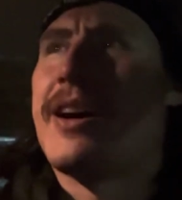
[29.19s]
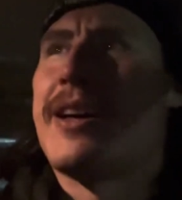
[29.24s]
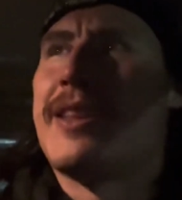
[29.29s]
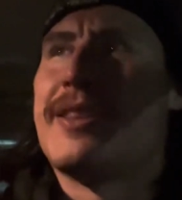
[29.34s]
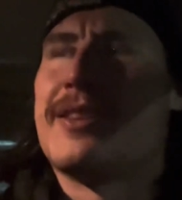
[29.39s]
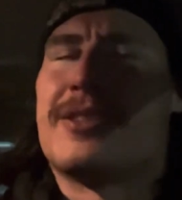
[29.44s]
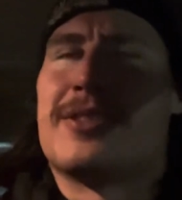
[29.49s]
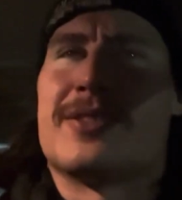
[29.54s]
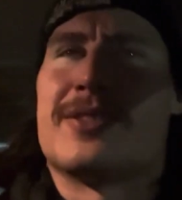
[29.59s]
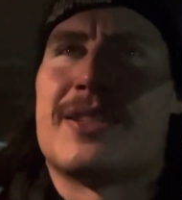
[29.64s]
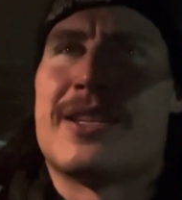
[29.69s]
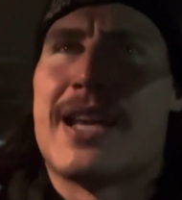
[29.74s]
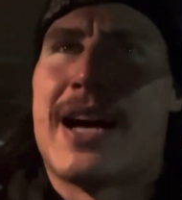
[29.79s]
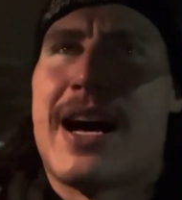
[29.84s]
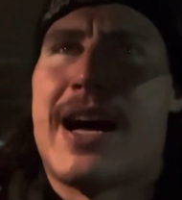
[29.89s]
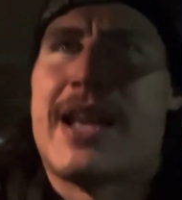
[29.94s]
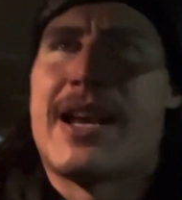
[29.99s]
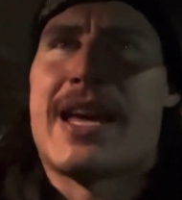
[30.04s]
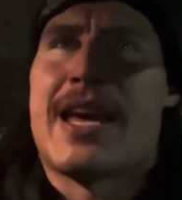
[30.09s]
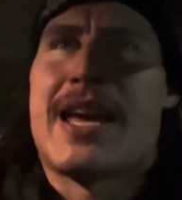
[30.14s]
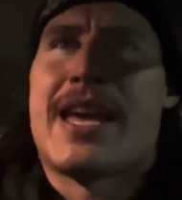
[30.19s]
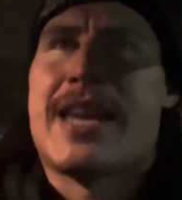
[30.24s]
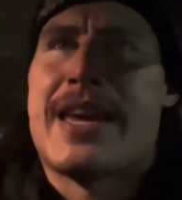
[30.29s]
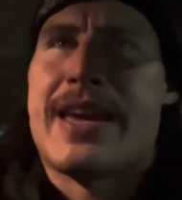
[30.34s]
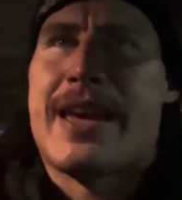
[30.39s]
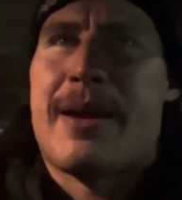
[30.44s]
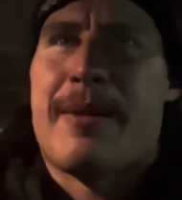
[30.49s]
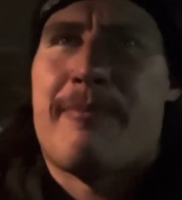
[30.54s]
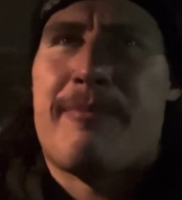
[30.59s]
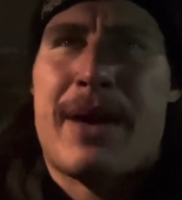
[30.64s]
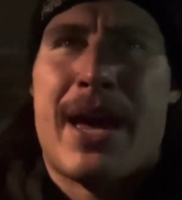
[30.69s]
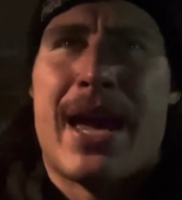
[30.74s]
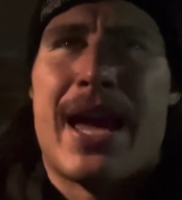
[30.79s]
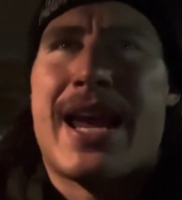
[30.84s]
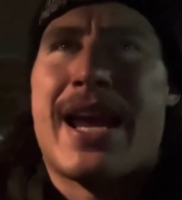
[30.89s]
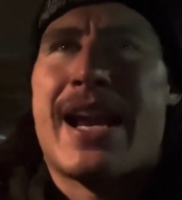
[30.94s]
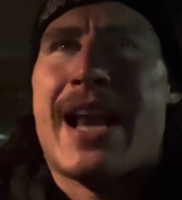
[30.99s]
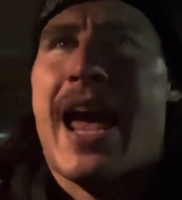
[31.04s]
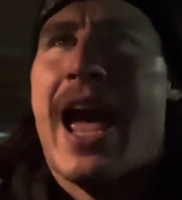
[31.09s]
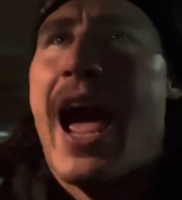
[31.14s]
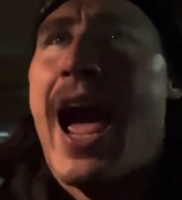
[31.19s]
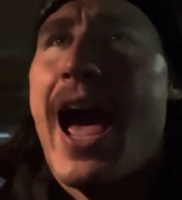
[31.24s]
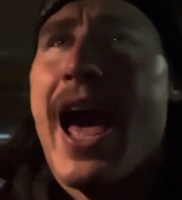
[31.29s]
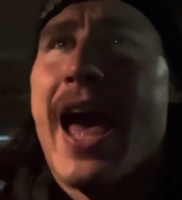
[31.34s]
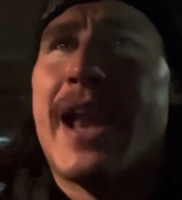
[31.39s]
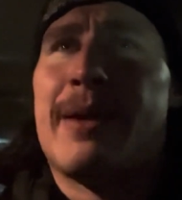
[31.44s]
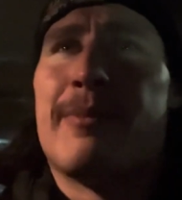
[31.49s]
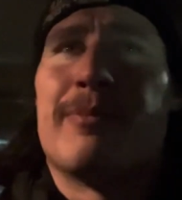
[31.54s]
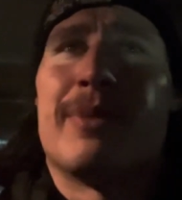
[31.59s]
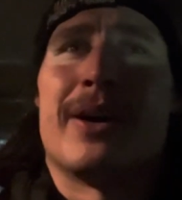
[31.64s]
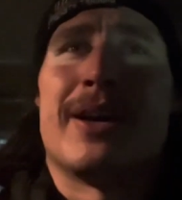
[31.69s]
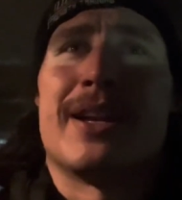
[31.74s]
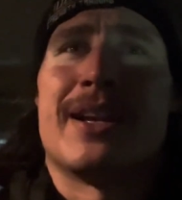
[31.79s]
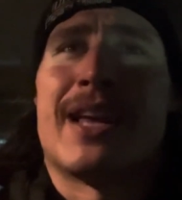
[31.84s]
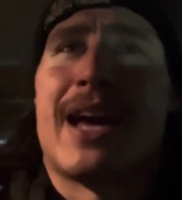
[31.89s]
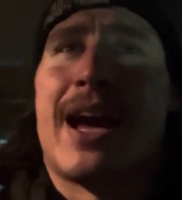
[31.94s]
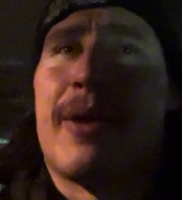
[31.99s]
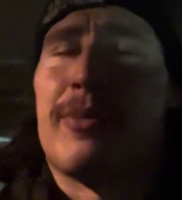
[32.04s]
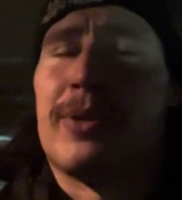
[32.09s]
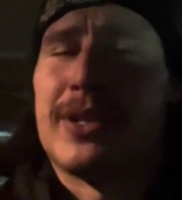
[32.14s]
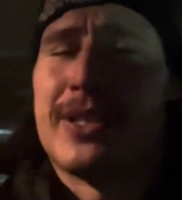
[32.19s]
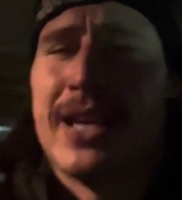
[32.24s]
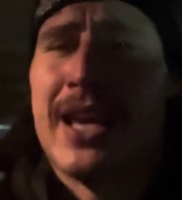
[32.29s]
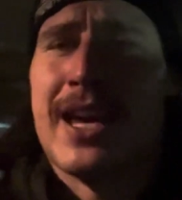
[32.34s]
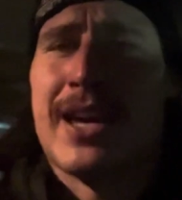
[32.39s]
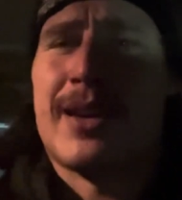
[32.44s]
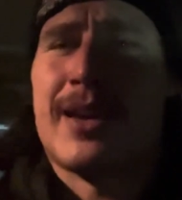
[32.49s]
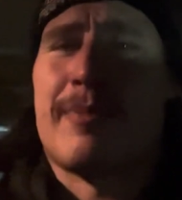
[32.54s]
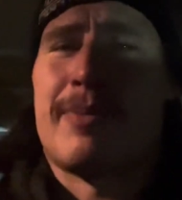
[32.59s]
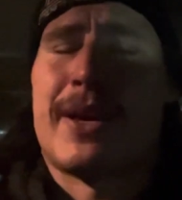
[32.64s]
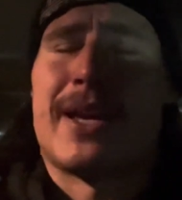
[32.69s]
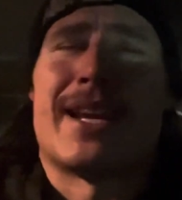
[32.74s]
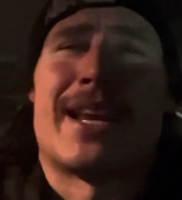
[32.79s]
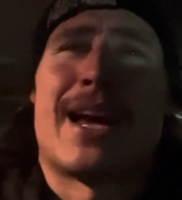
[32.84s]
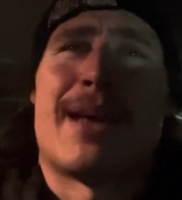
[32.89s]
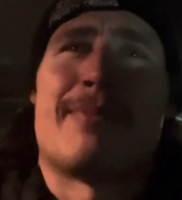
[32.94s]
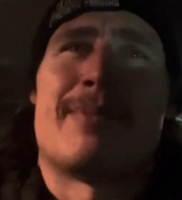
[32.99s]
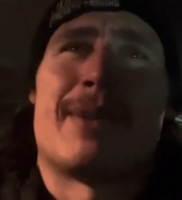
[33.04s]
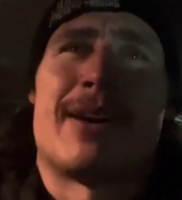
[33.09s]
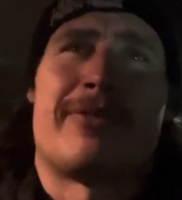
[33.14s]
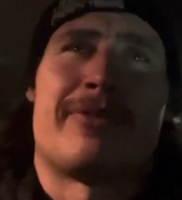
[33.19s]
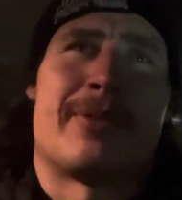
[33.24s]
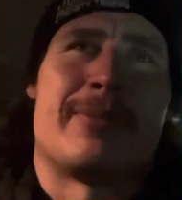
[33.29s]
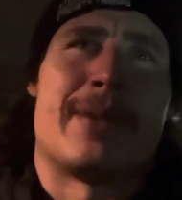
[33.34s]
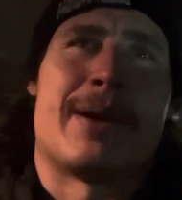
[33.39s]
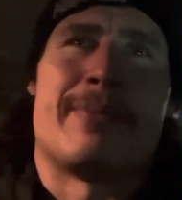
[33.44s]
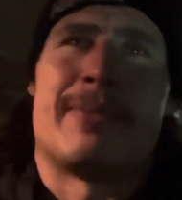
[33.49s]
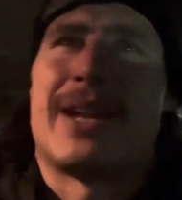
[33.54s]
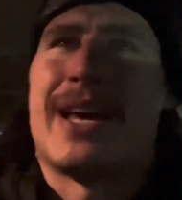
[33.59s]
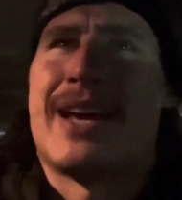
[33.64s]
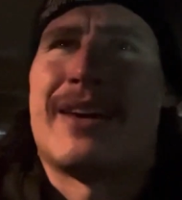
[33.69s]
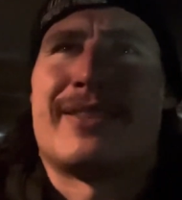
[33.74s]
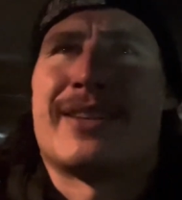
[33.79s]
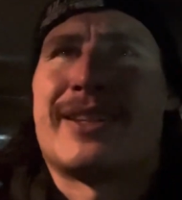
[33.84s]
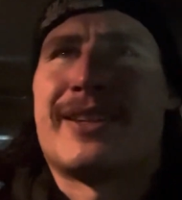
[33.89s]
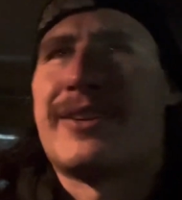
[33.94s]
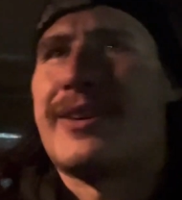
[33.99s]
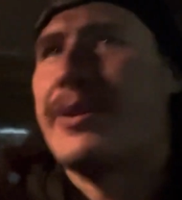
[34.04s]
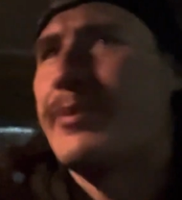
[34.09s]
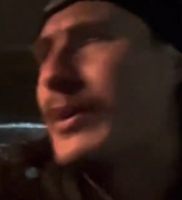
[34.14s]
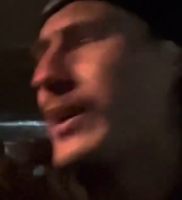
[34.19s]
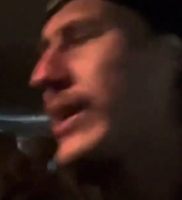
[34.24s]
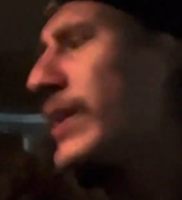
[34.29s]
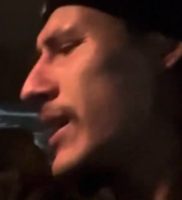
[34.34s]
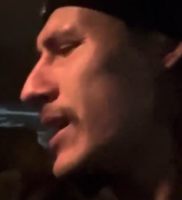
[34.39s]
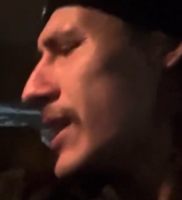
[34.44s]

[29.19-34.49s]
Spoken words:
This is not a paid ad, but I would take a paid ad from them, but I don't think they're gonna be